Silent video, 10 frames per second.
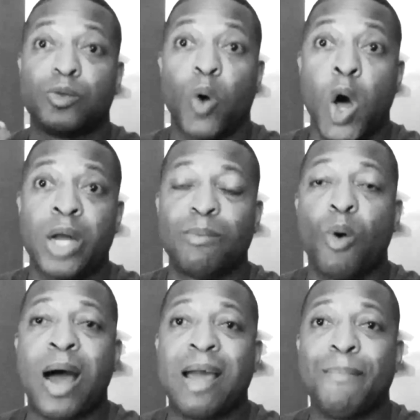oh, the
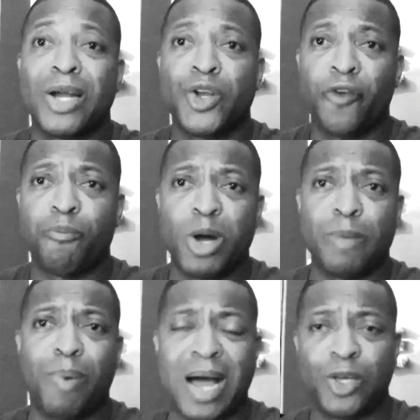boy, I make enough money
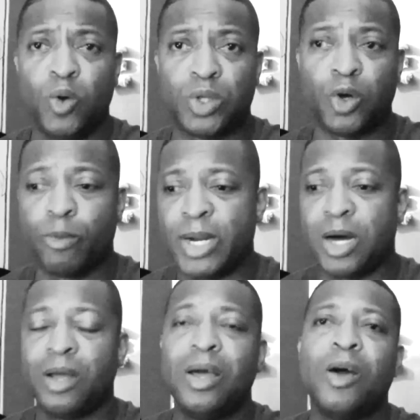on YouTube, you know.